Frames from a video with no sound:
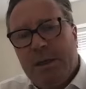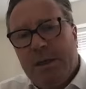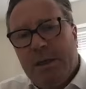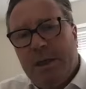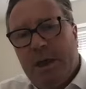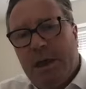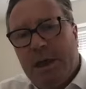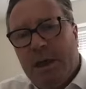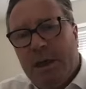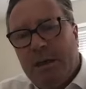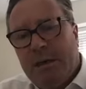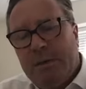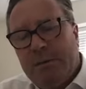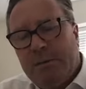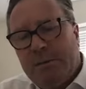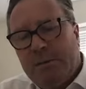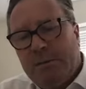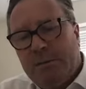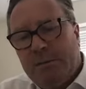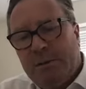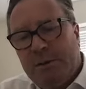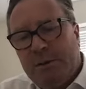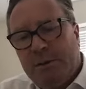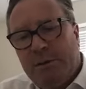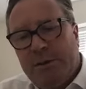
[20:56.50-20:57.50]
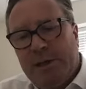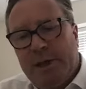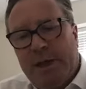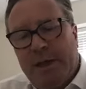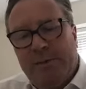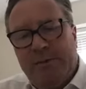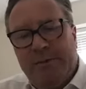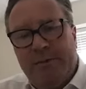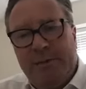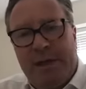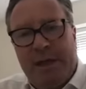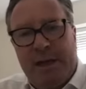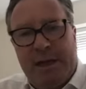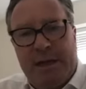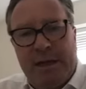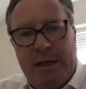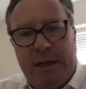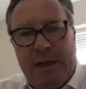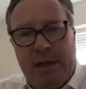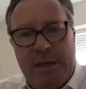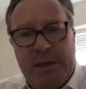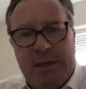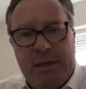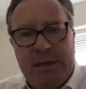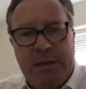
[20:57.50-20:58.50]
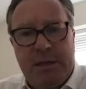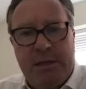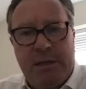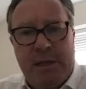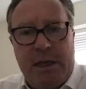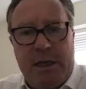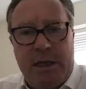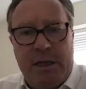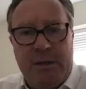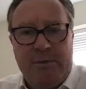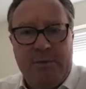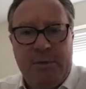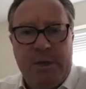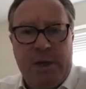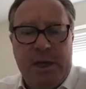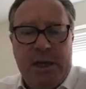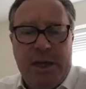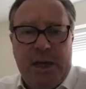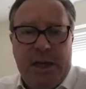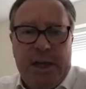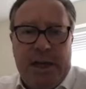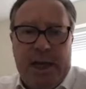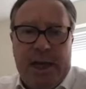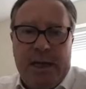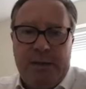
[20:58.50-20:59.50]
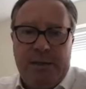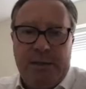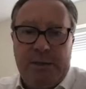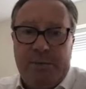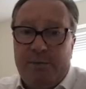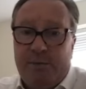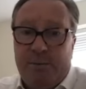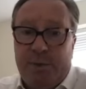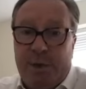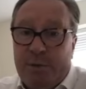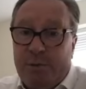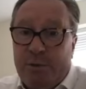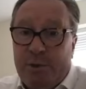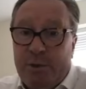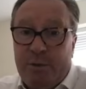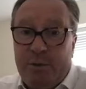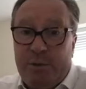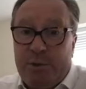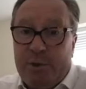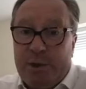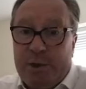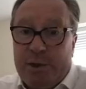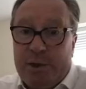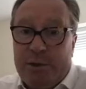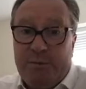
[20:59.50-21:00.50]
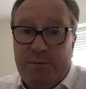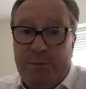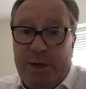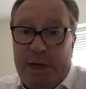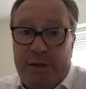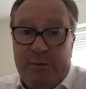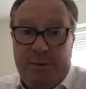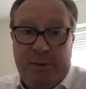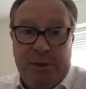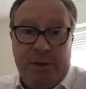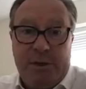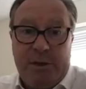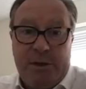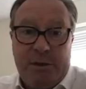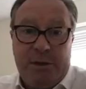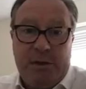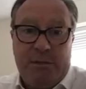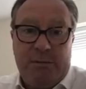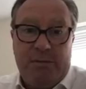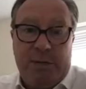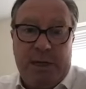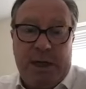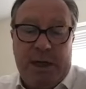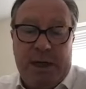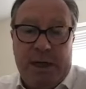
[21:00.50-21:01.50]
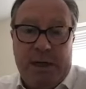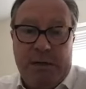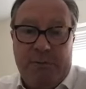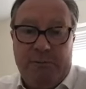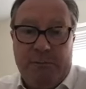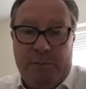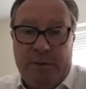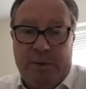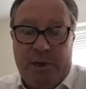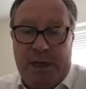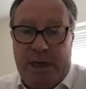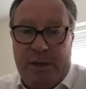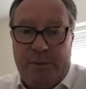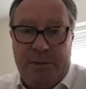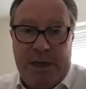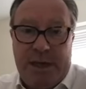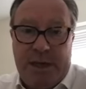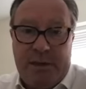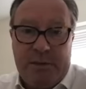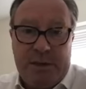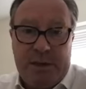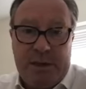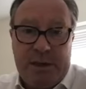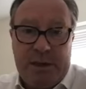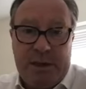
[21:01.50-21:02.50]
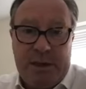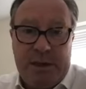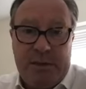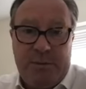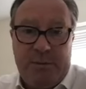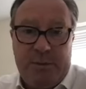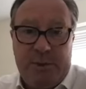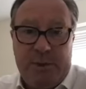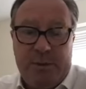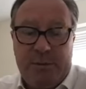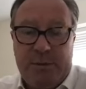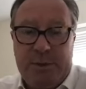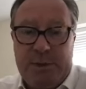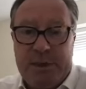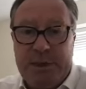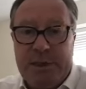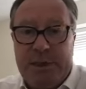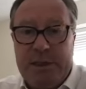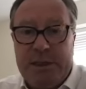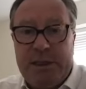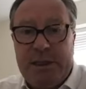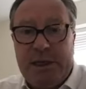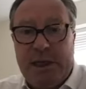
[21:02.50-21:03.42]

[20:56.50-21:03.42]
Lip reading: their clients, and people who are just coming out to see a property